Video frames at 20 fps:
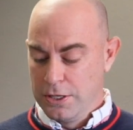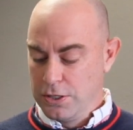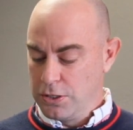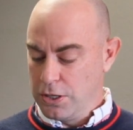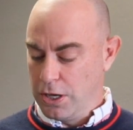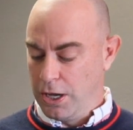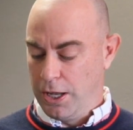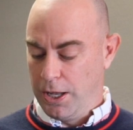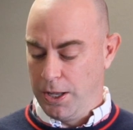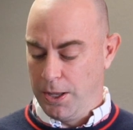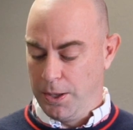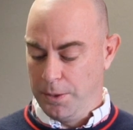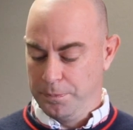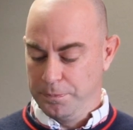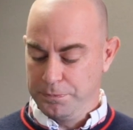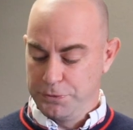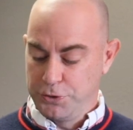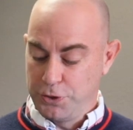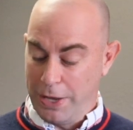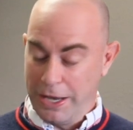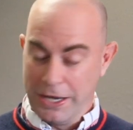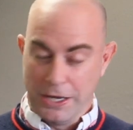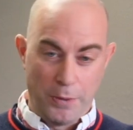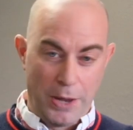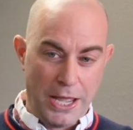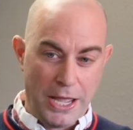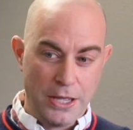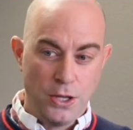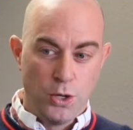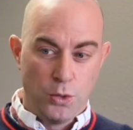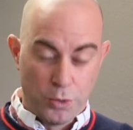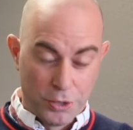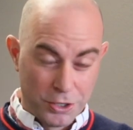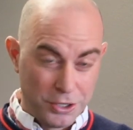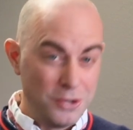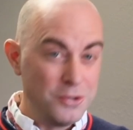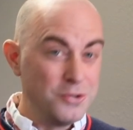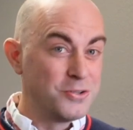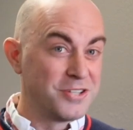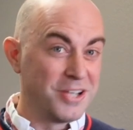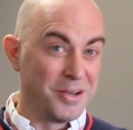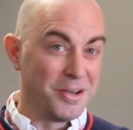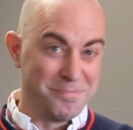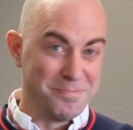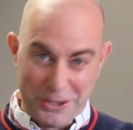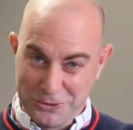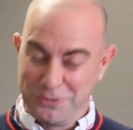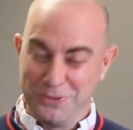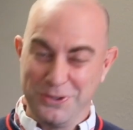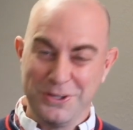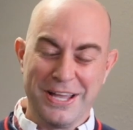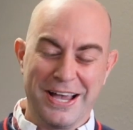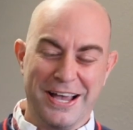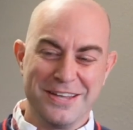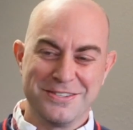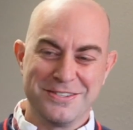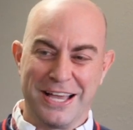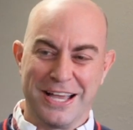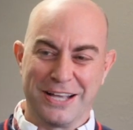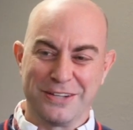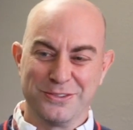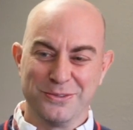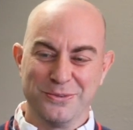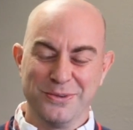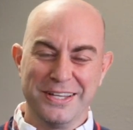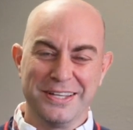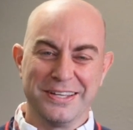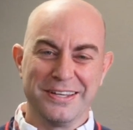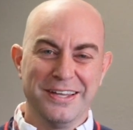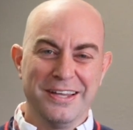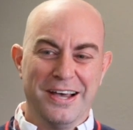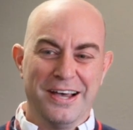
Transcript: So anyway, we're going to do something else for you guys next week.